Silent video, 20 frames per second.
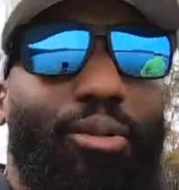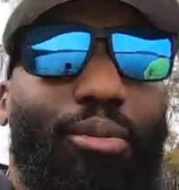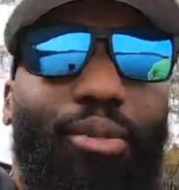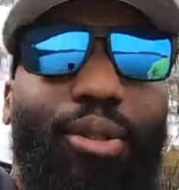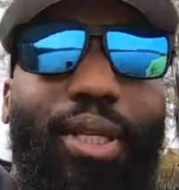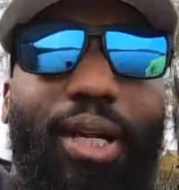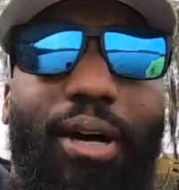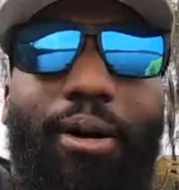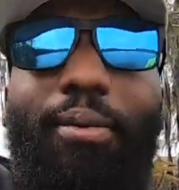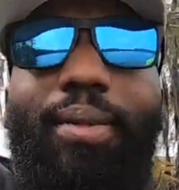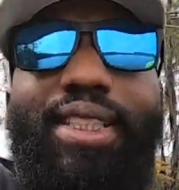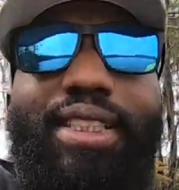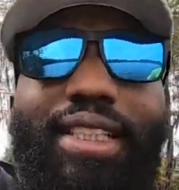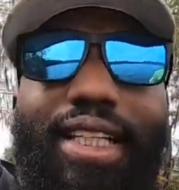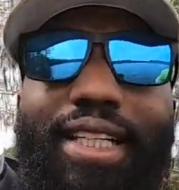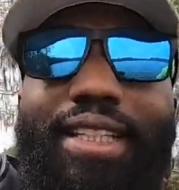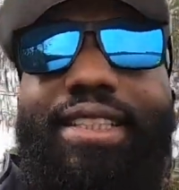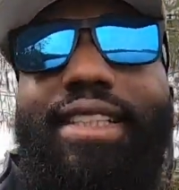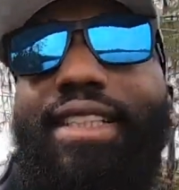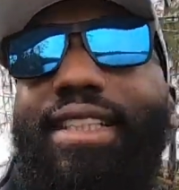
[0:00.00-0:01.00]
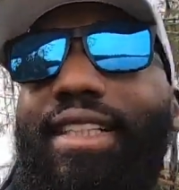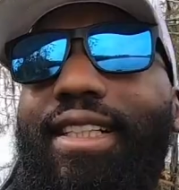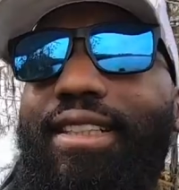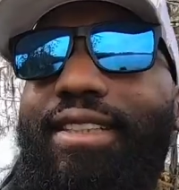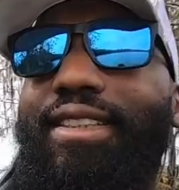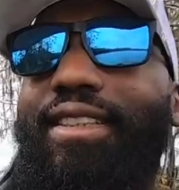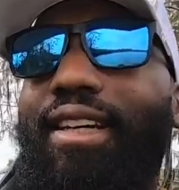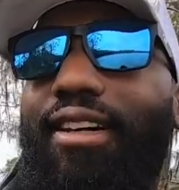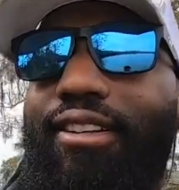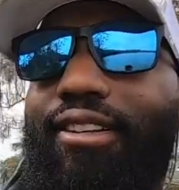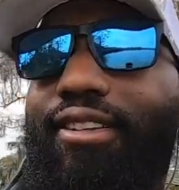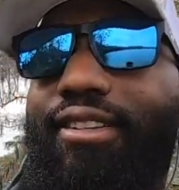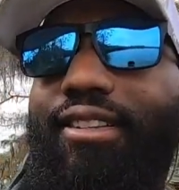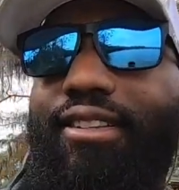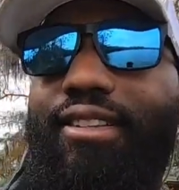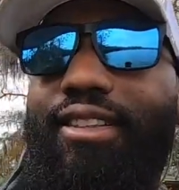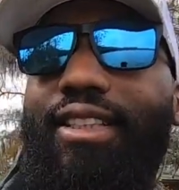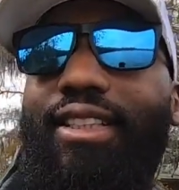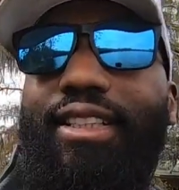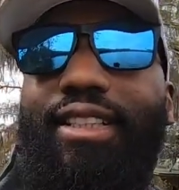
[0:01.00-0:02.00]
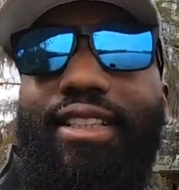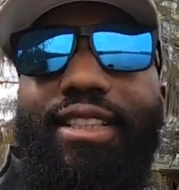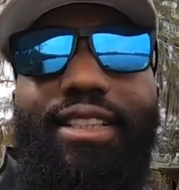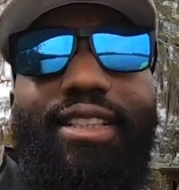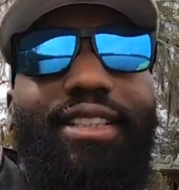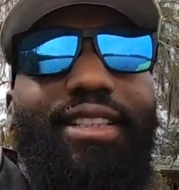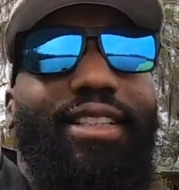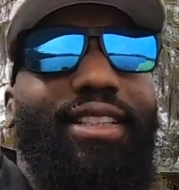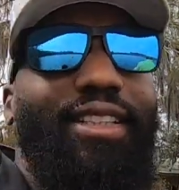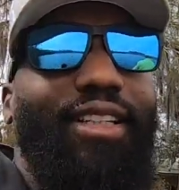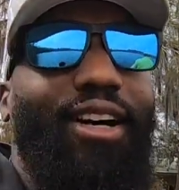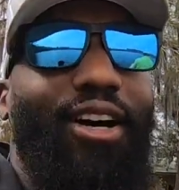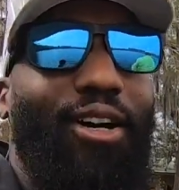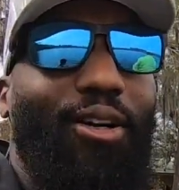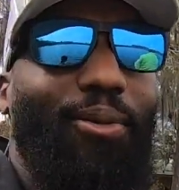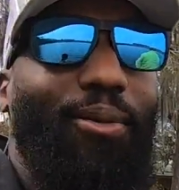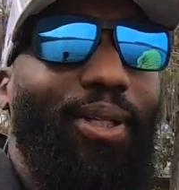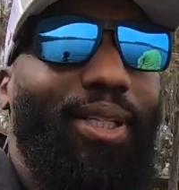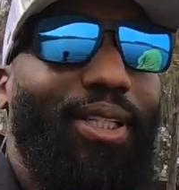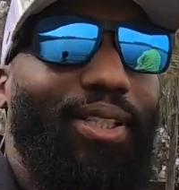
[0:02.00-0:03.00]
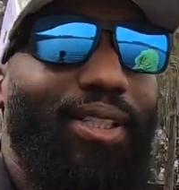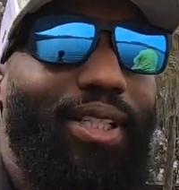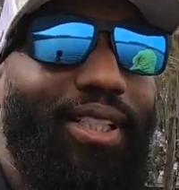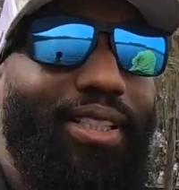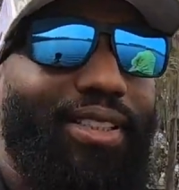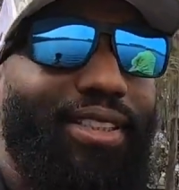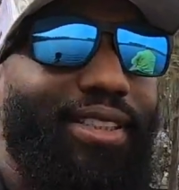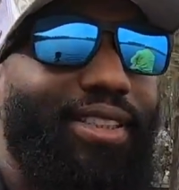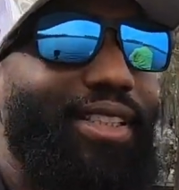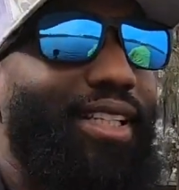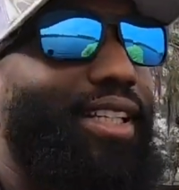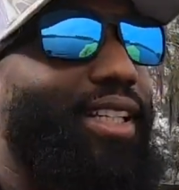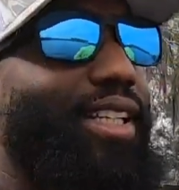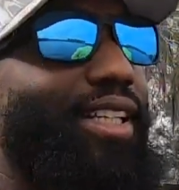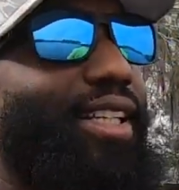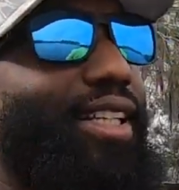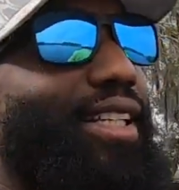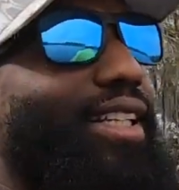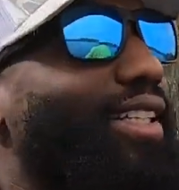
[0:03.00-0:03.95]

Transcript: without my chesty. So, oh well, that's uh,